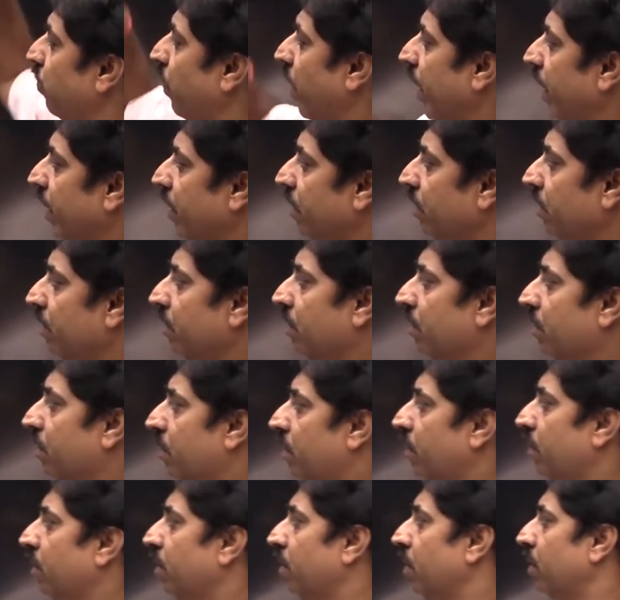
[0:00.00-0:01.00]
phi
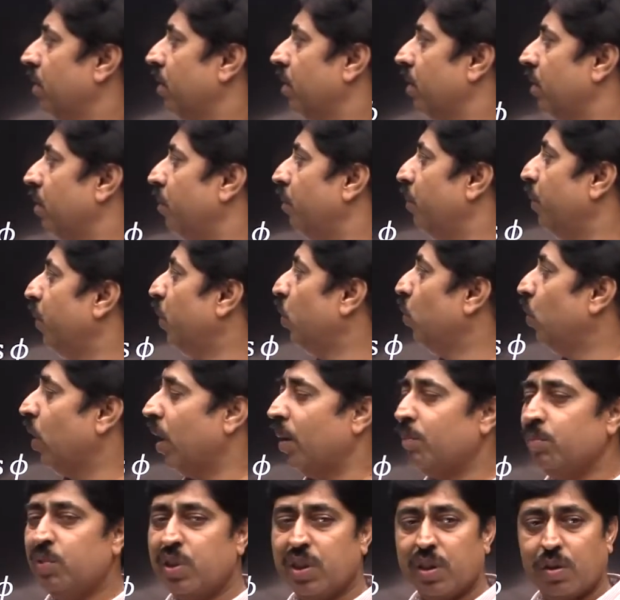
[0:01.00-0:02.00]
mu
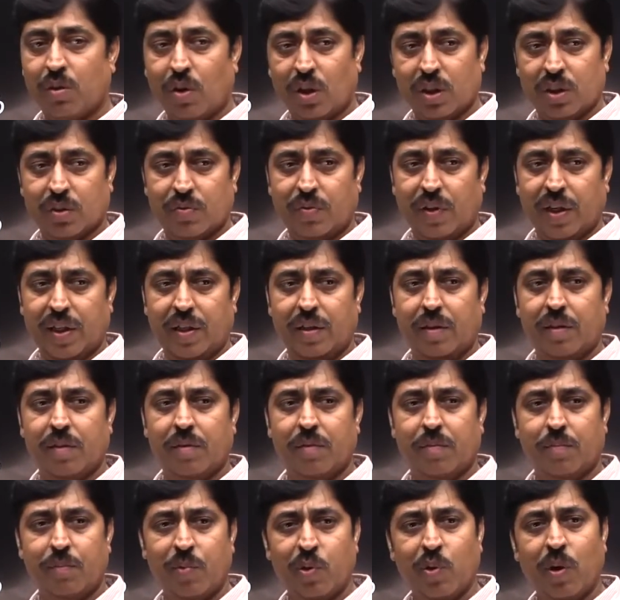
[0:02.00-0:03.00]
mg cos phi,
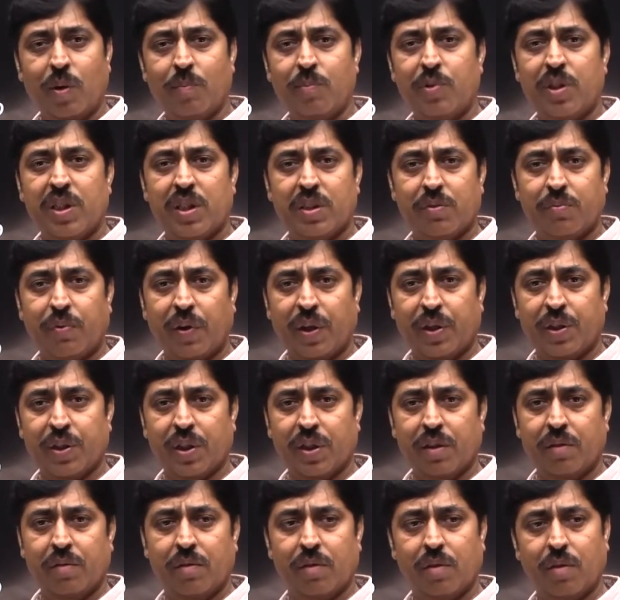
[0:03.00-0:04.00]
mu mg is
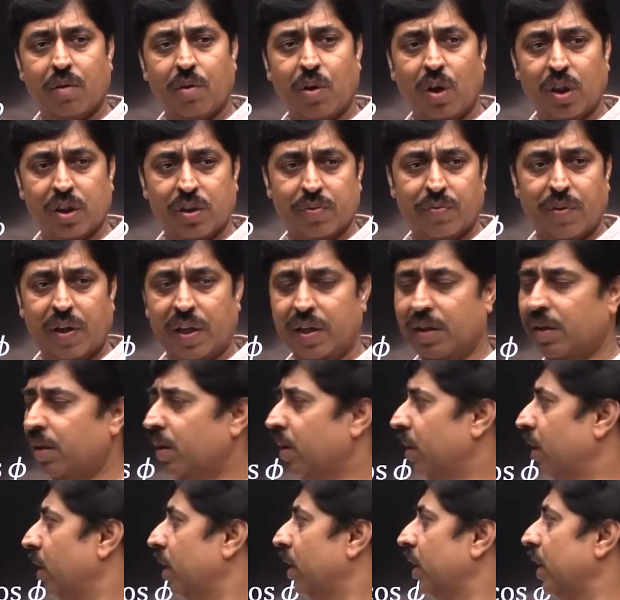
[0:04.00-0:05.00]
friction, cos phi
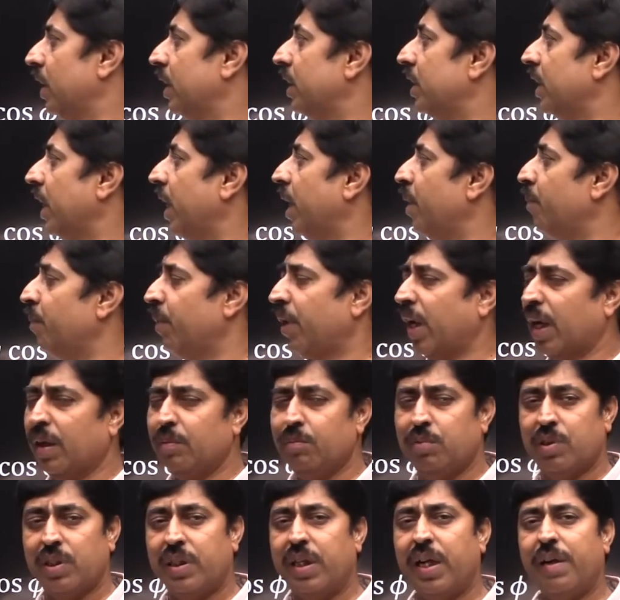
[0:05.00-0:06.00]
is m
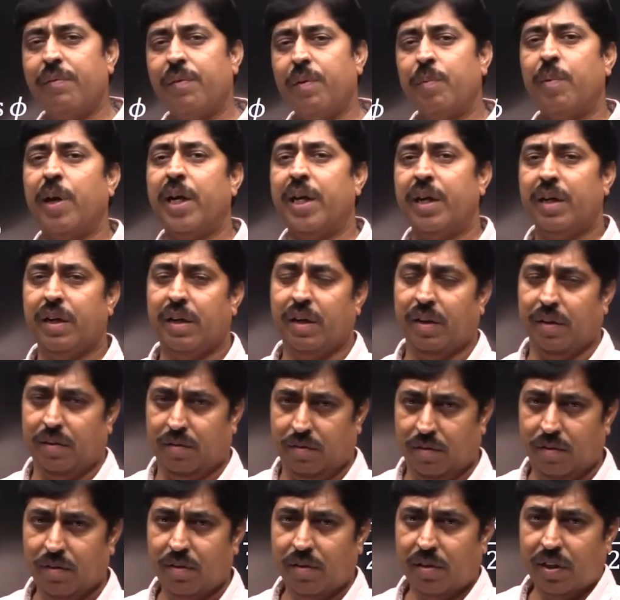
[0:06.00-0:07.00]
times dv by dt.
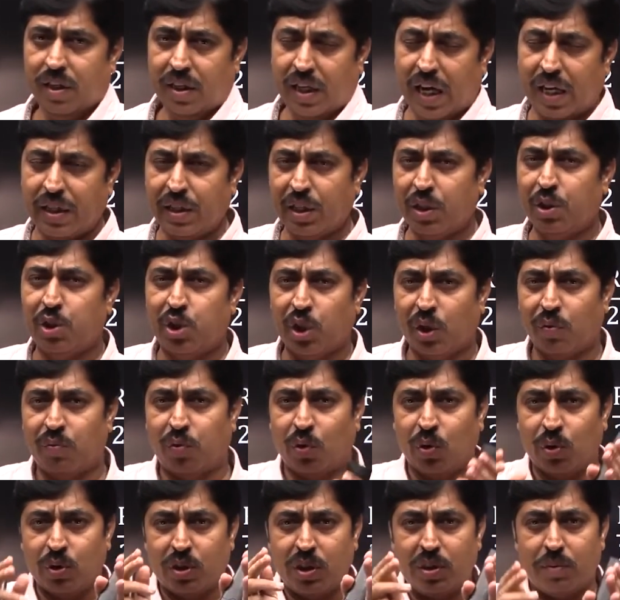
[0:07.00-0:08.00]
The tangential
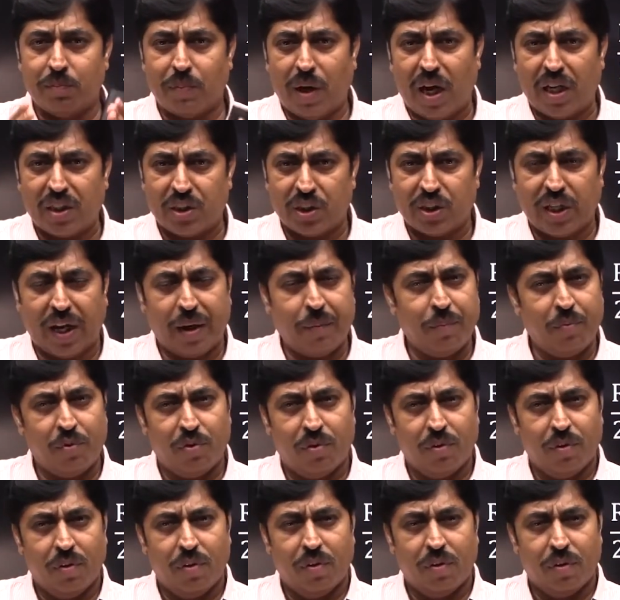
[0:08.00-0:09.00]
force is mass
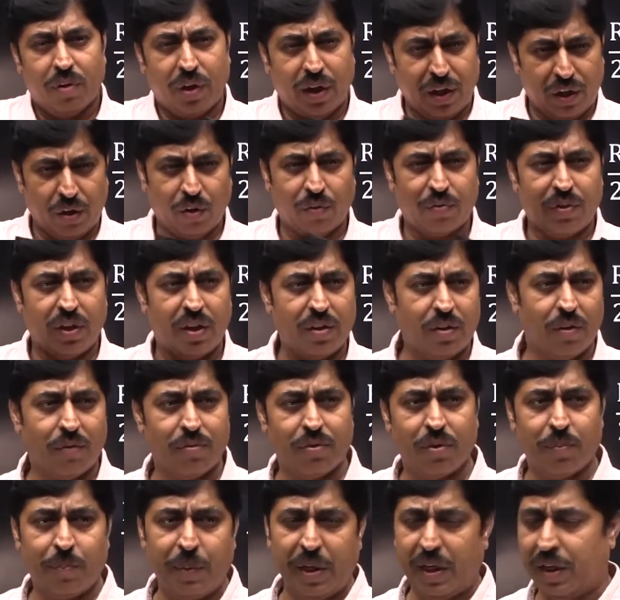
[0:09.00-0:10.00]
times rate of change of
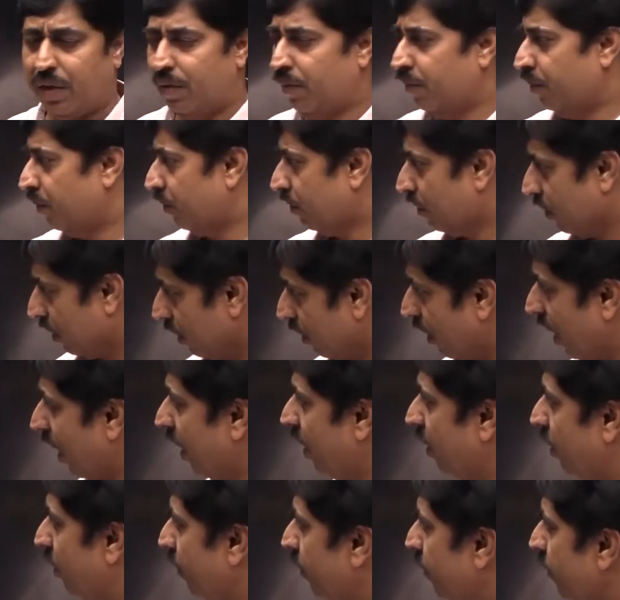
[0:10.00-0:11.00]
speed,
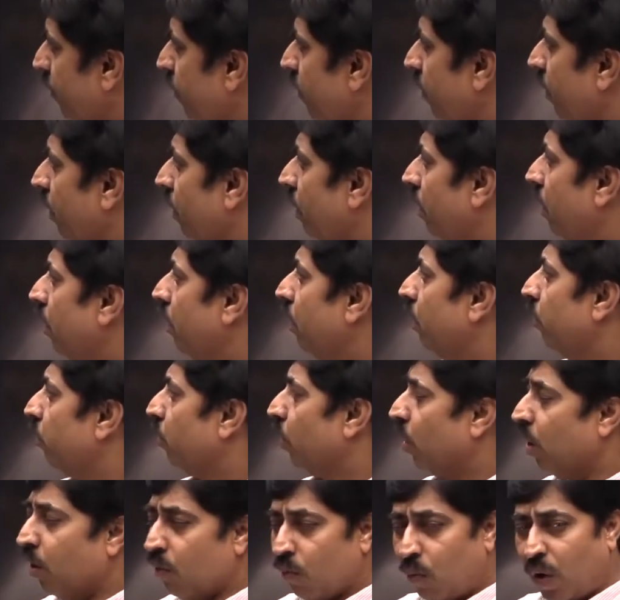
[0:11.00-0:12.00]
right. So,
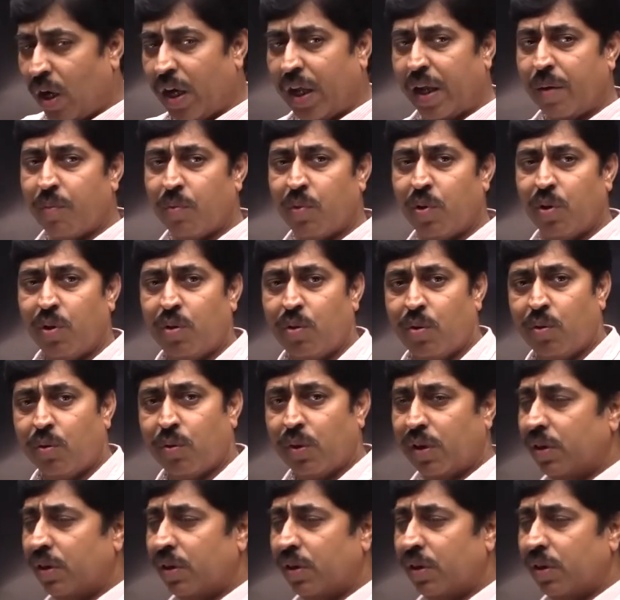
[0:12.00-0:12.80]
now what I am going to do